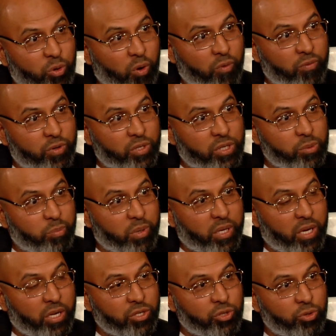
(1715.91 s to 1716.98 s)
you over just
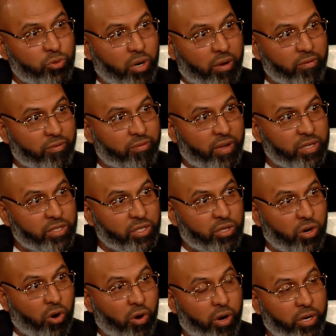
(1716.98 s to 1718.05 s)
because you drive a fancy
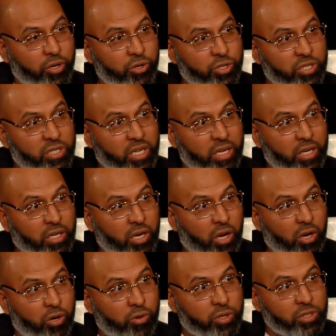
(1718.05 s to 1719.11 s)
car and your skin
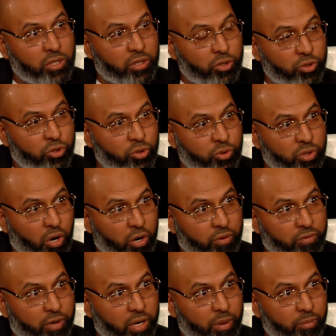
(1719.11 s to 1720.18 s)
color is a little too
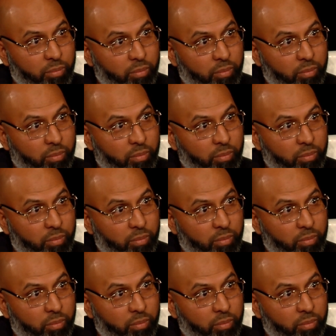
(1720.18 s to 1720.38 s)
dark for them?